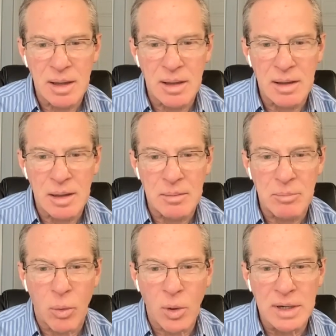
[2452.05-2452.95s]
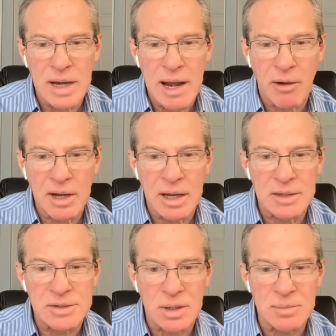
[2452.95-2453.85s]
uh, important area
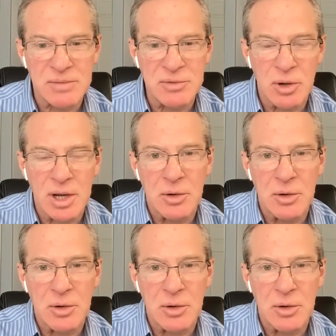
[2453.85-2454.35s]
in terms of your